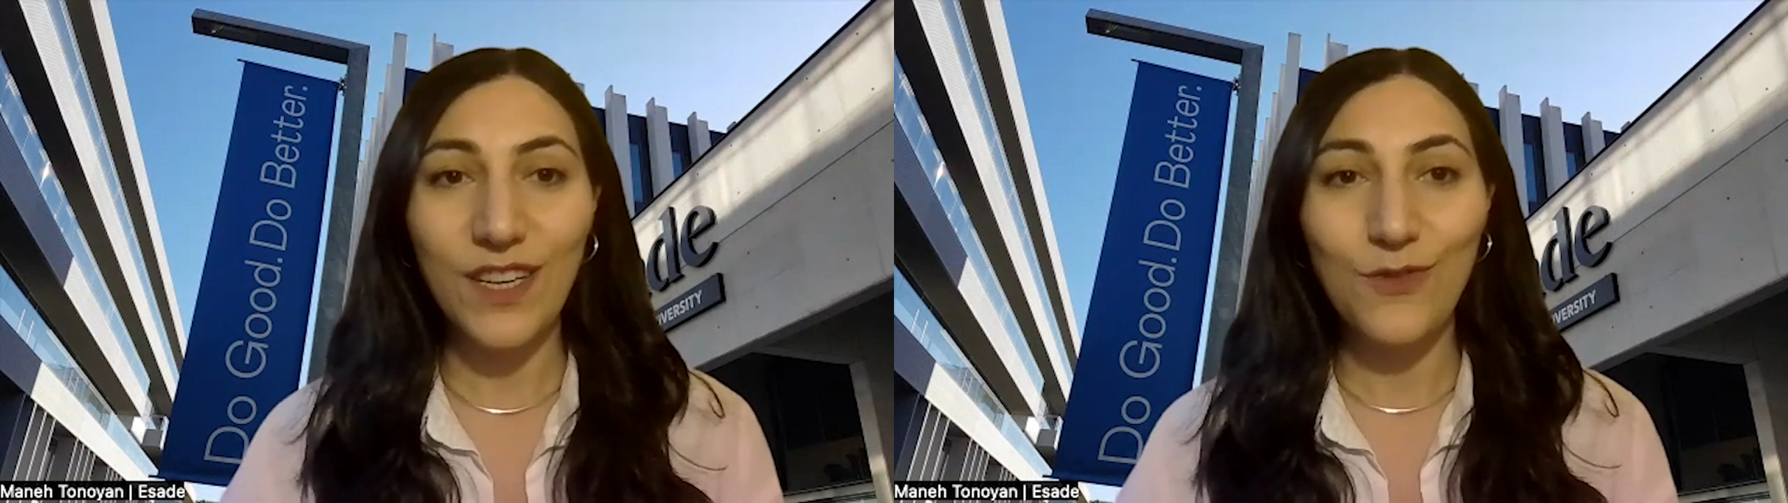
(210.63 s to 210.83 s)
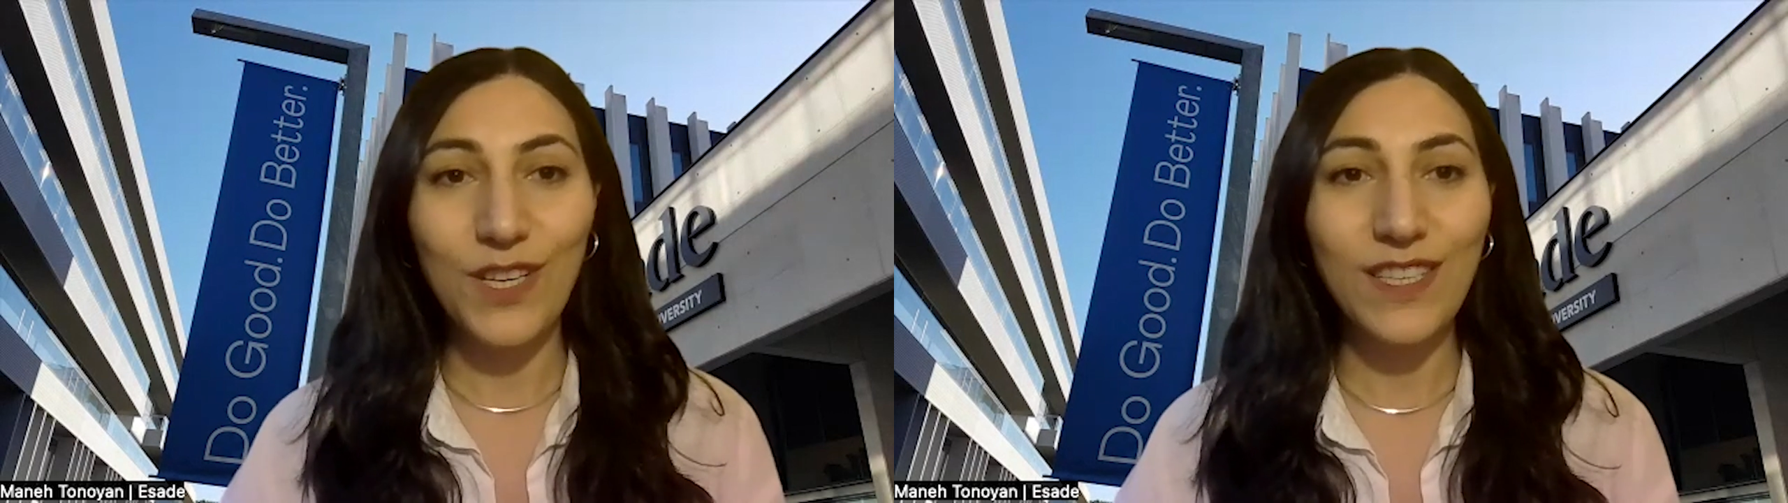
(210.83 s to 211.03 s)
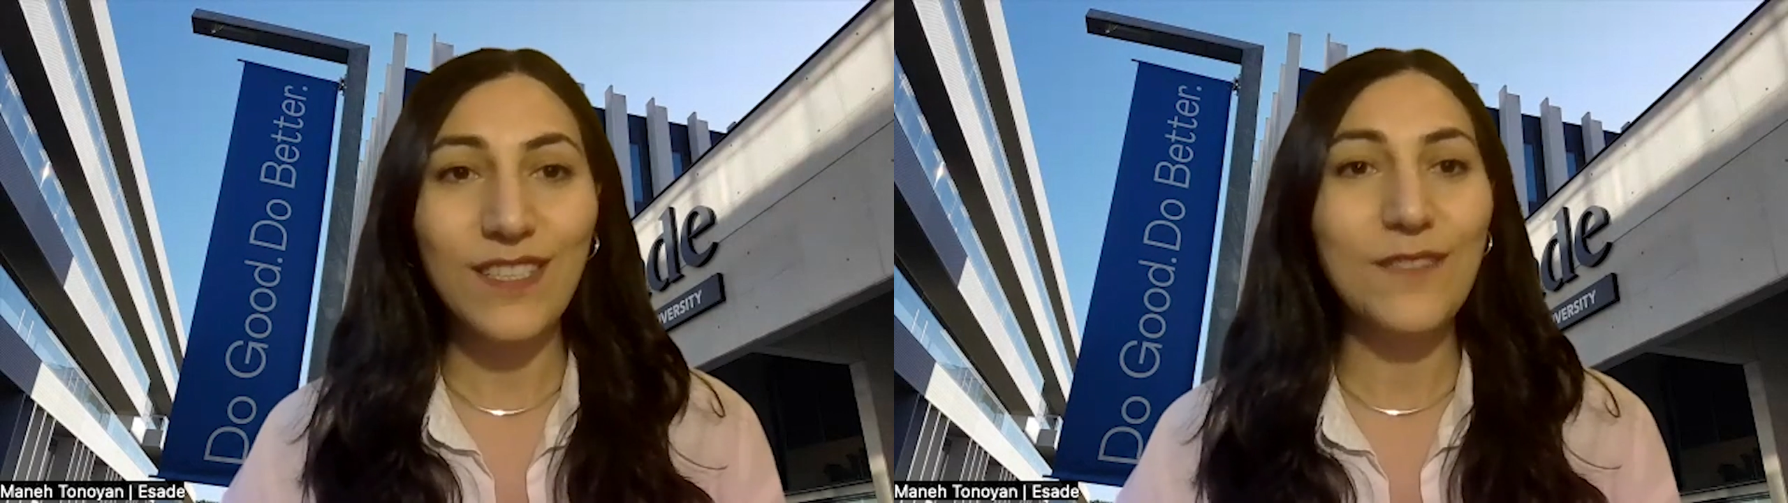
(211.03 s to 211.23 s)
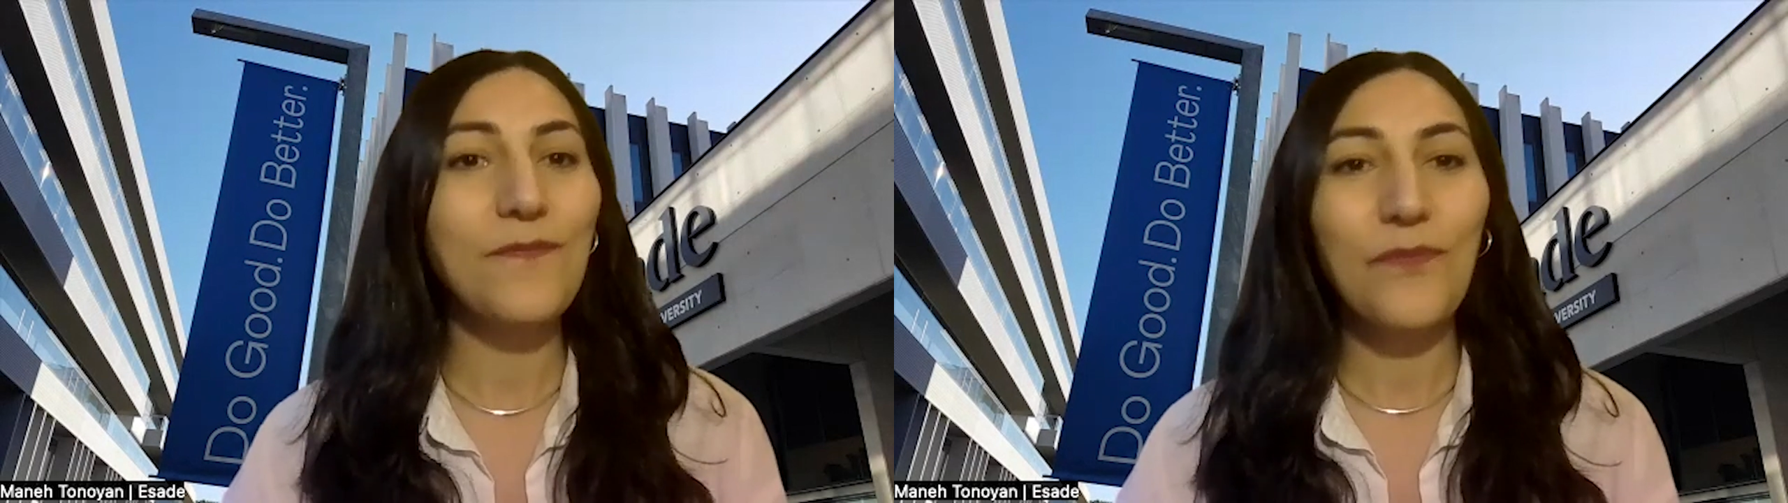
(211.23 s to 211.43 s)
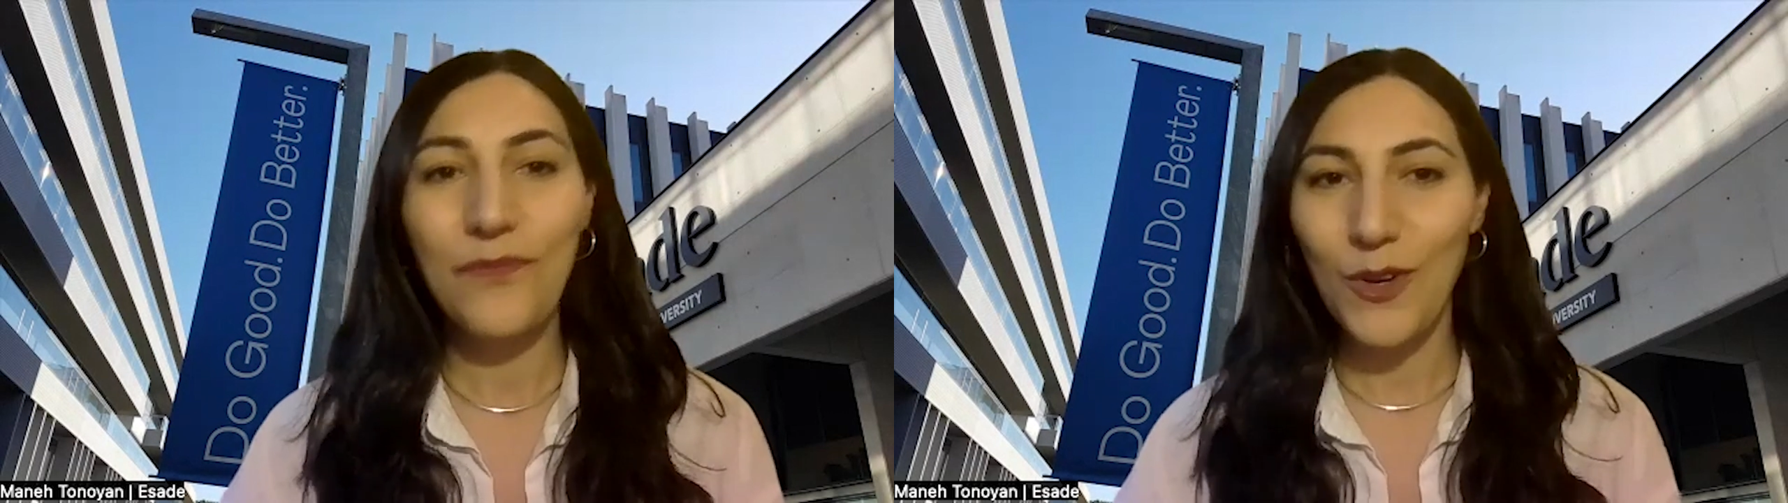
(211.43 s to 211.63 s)

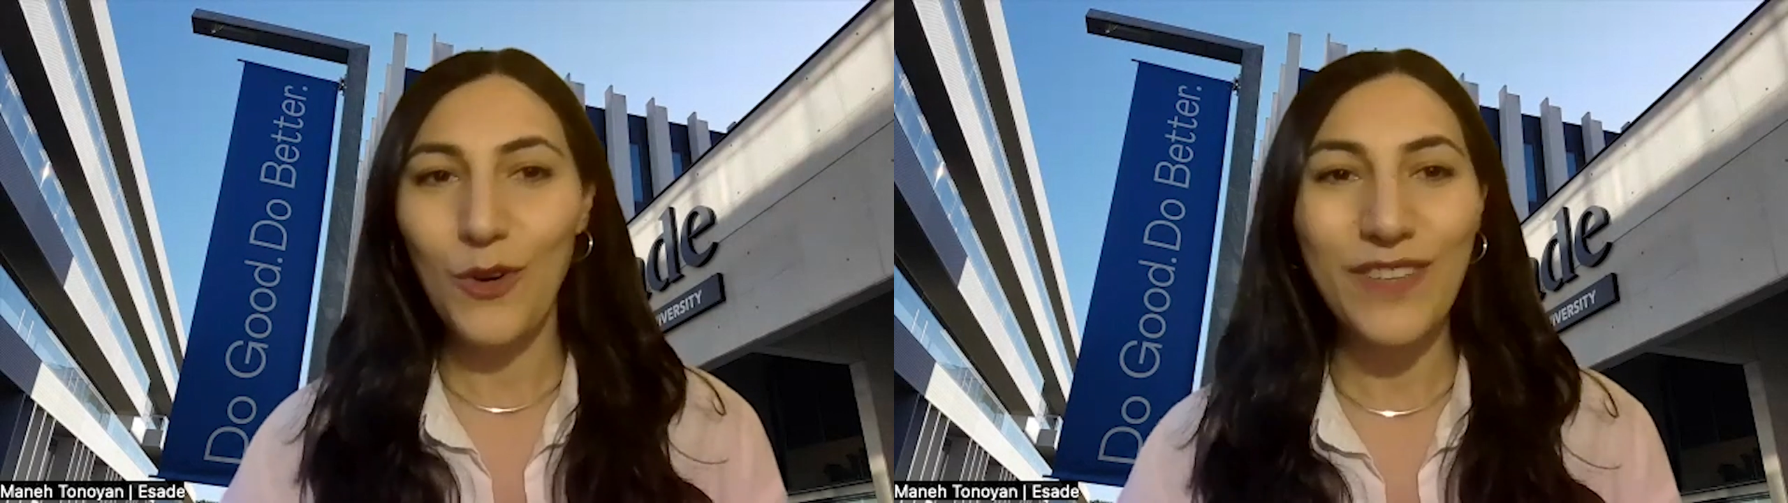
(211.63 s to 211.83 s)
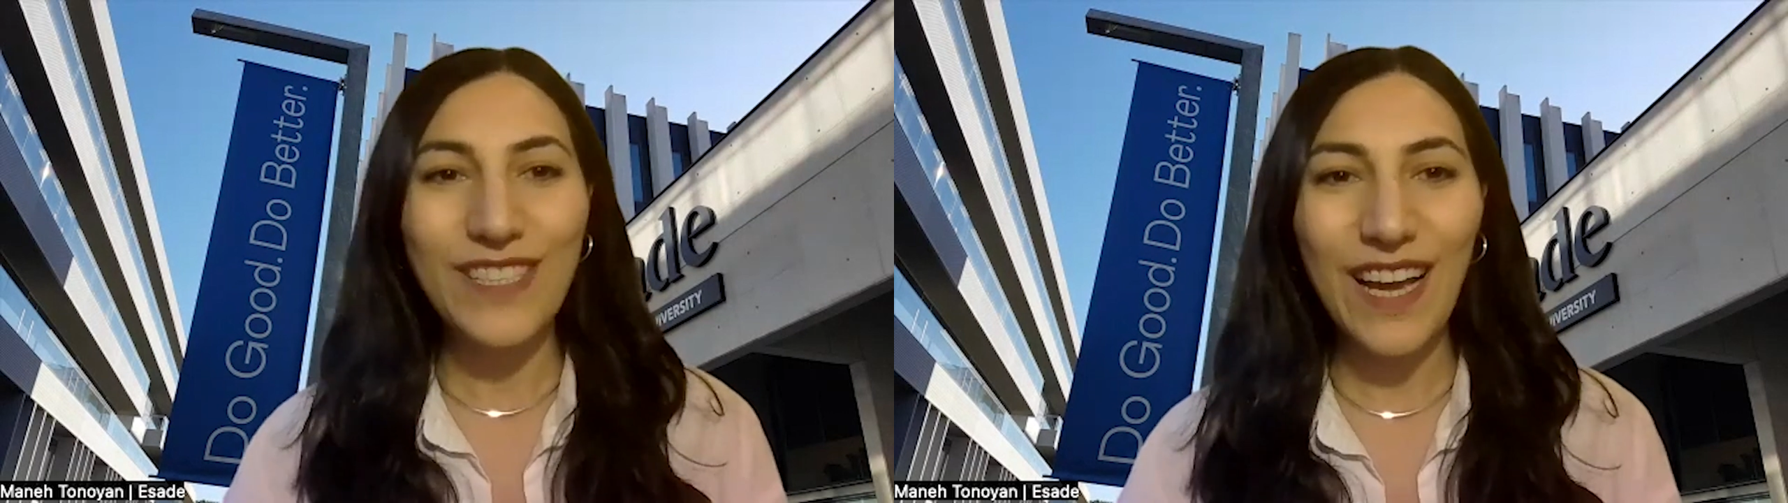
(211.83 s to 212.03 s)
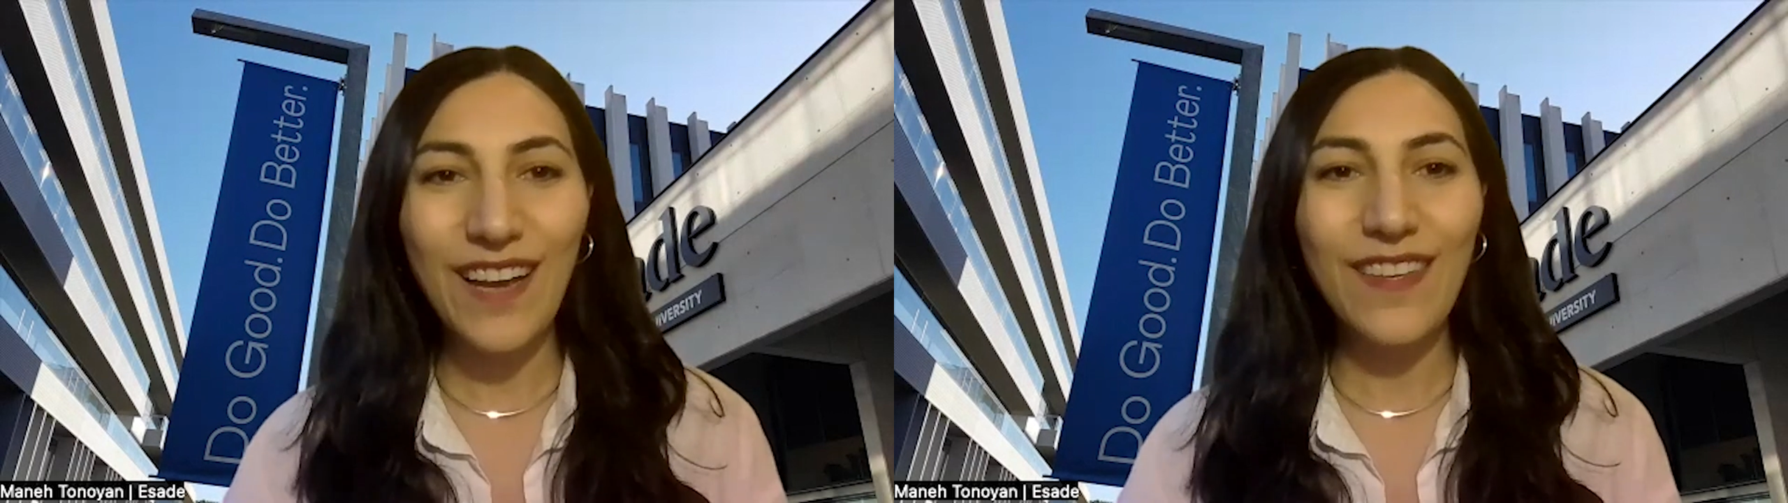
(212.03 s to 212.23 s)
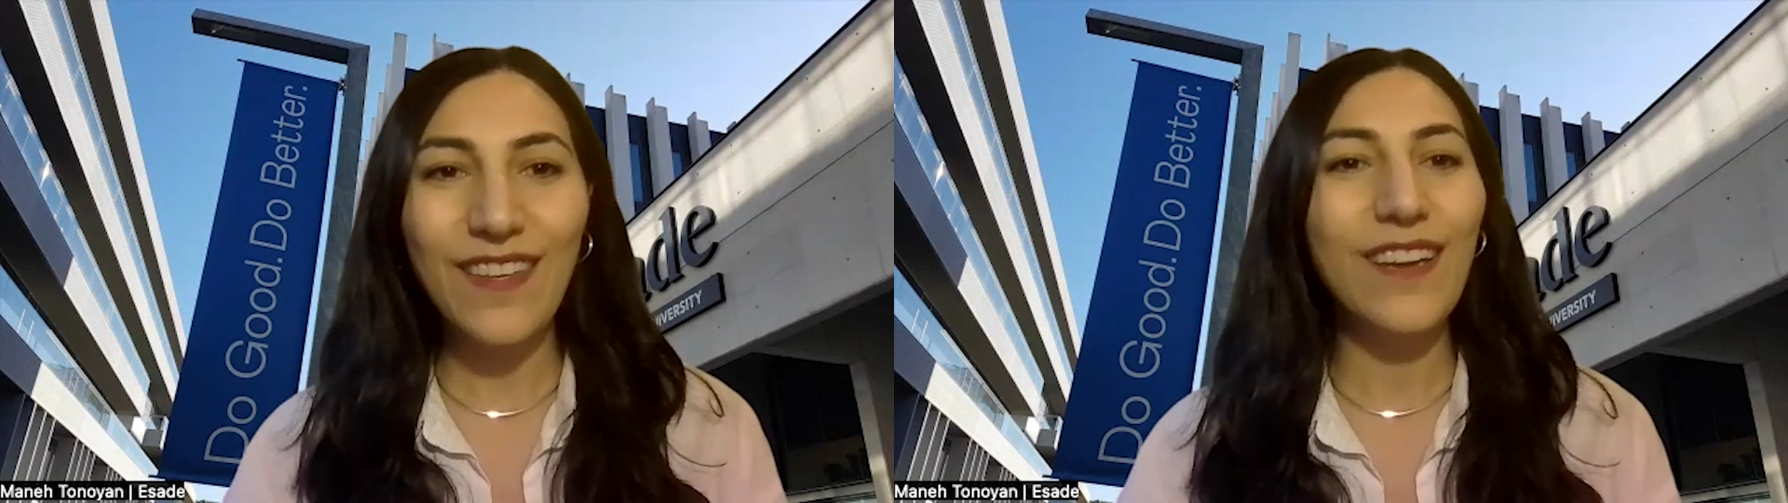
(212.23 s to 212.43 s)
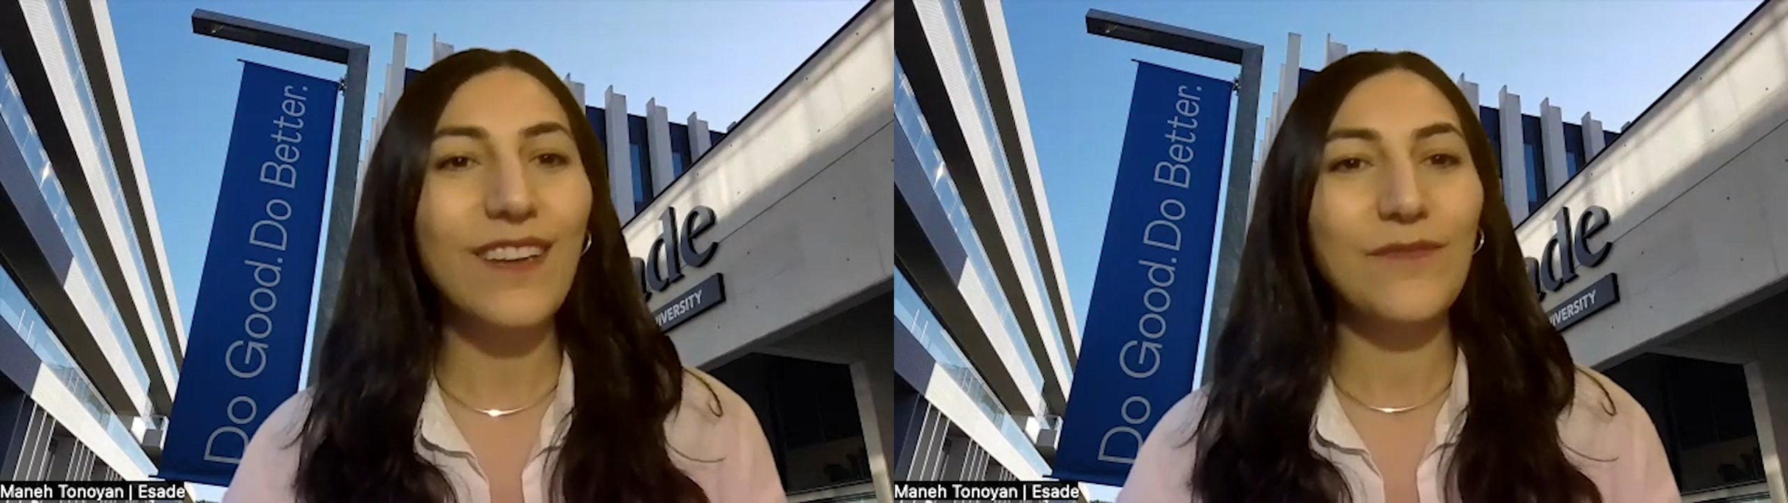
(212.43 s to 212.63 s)
degrees of
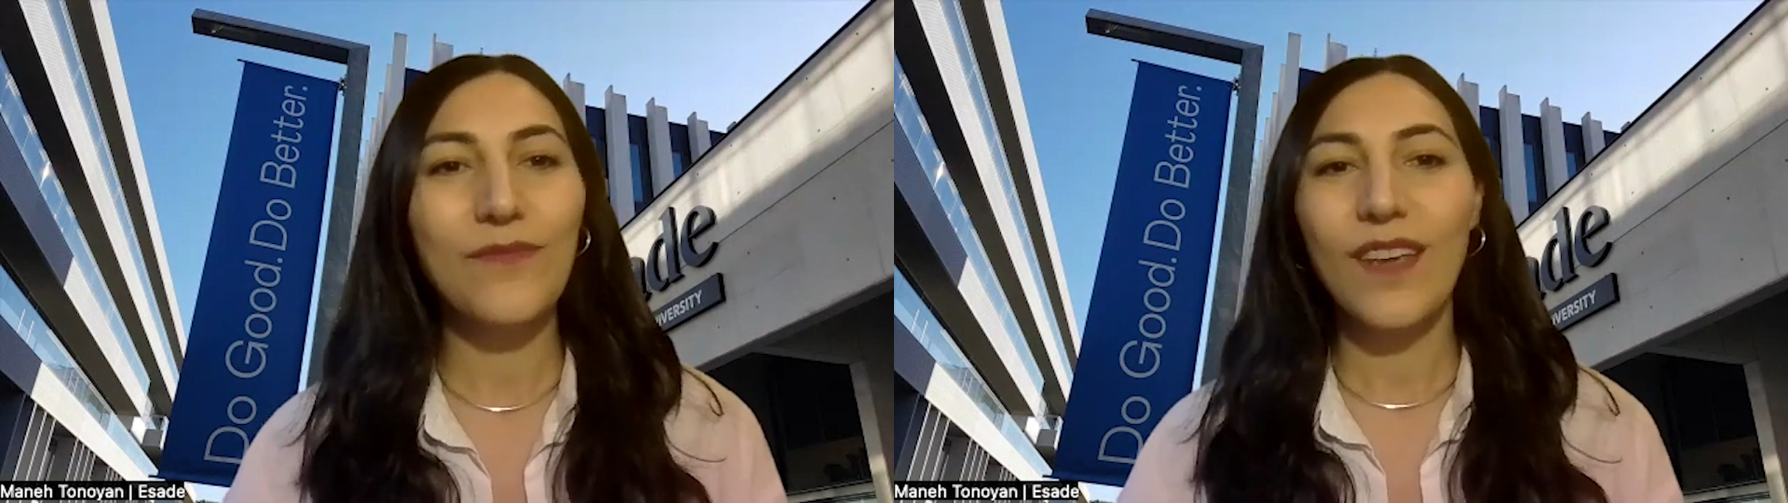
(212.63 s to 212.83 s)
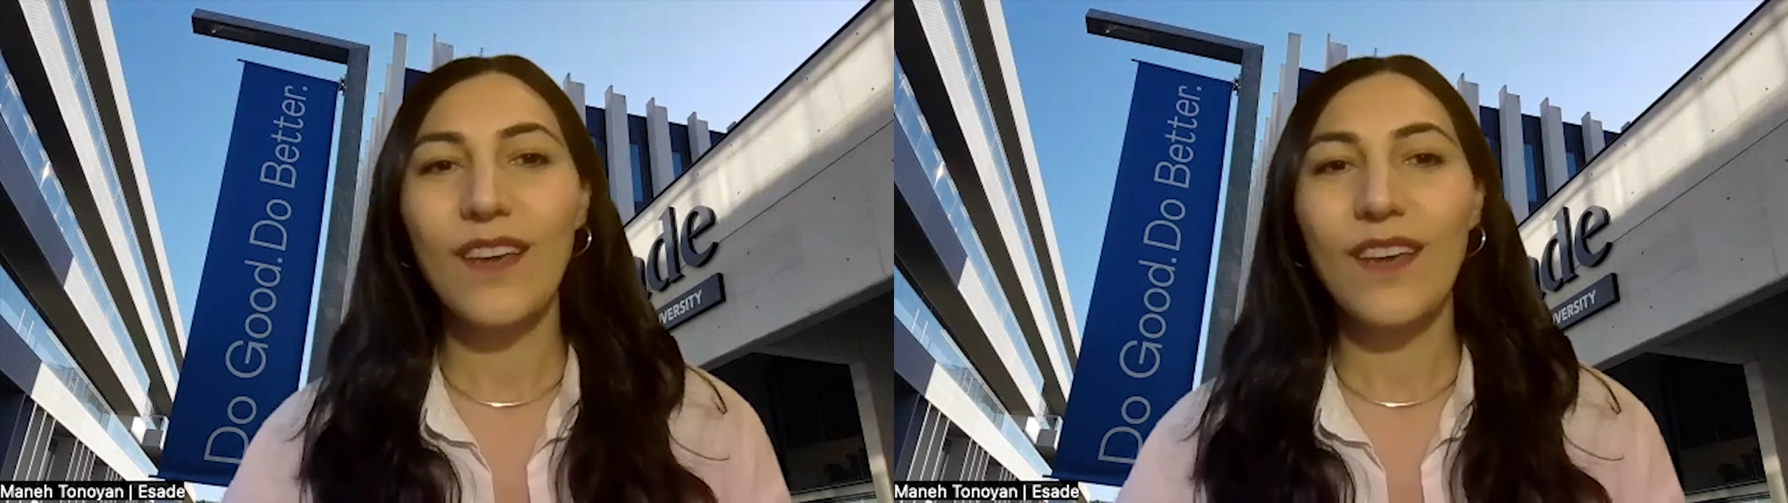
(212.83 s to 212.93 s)
ESADE.